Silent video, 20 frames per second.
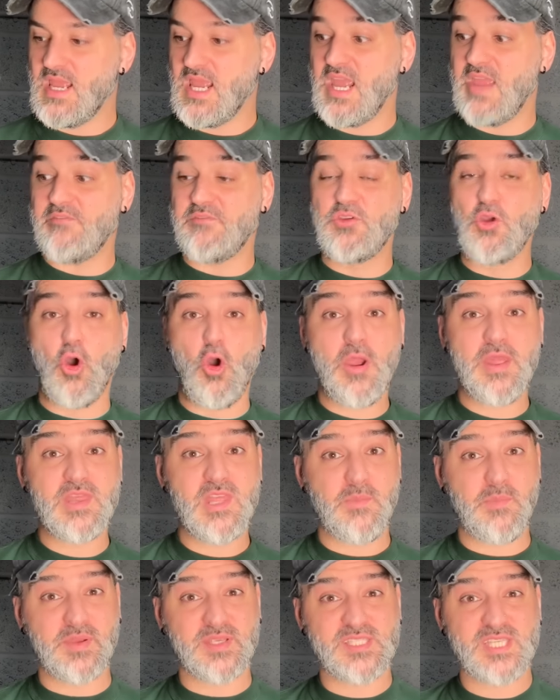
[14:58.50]
If you're in
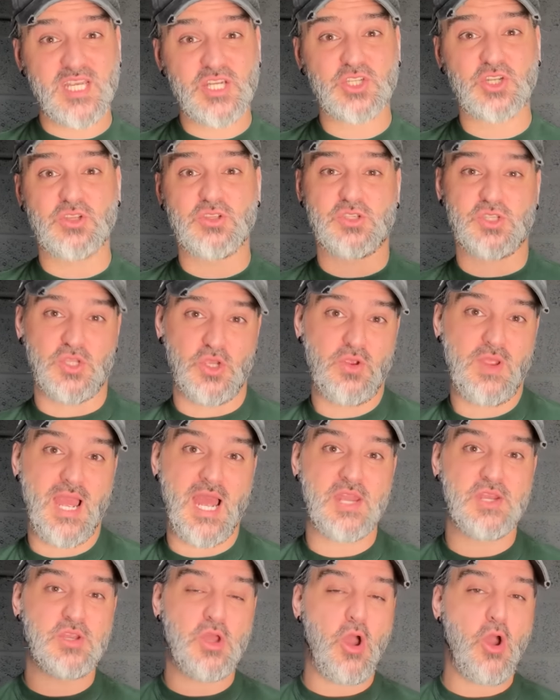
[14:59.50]
the position to
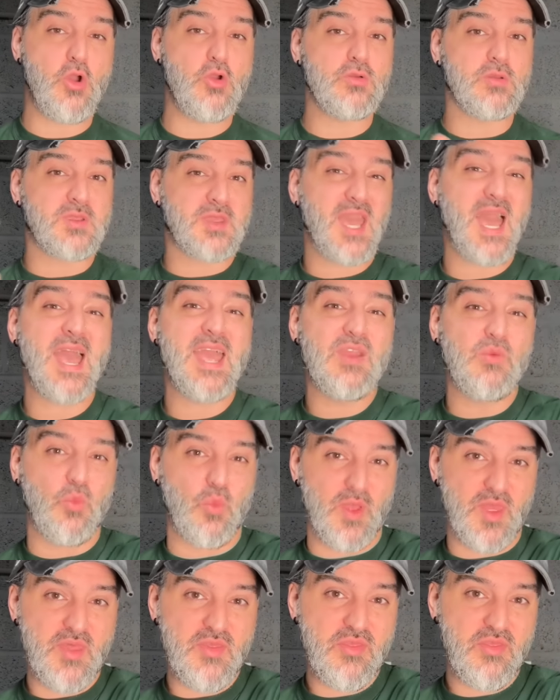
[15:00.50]
and okay
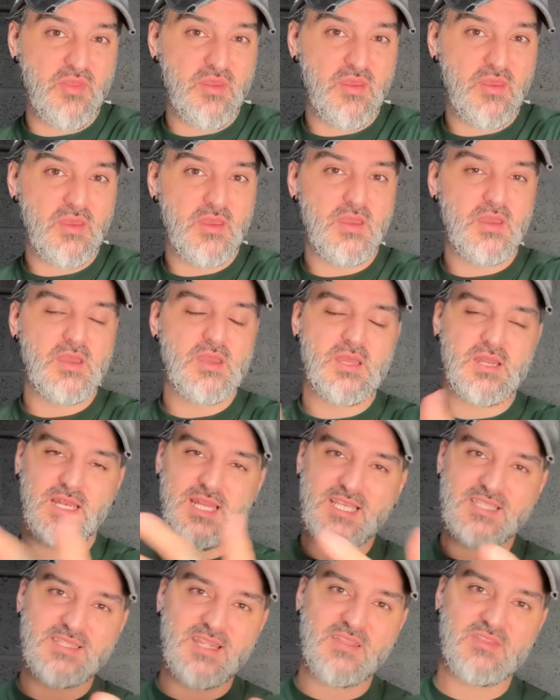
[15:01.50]
with
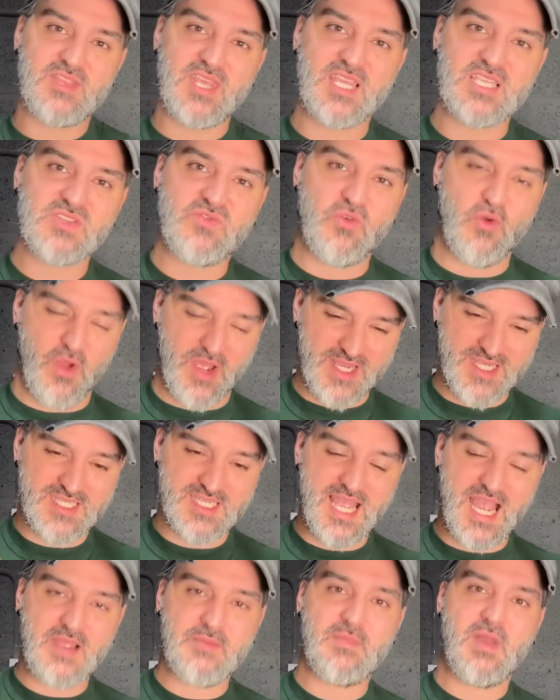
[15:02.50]
listing things for
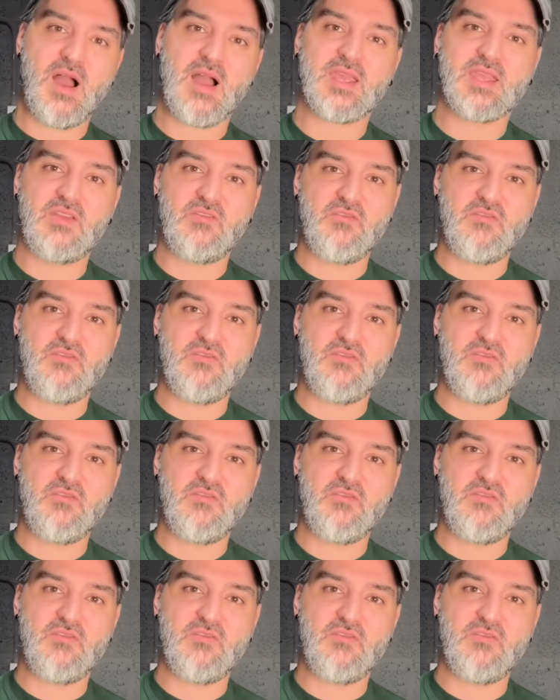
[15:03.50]
exact market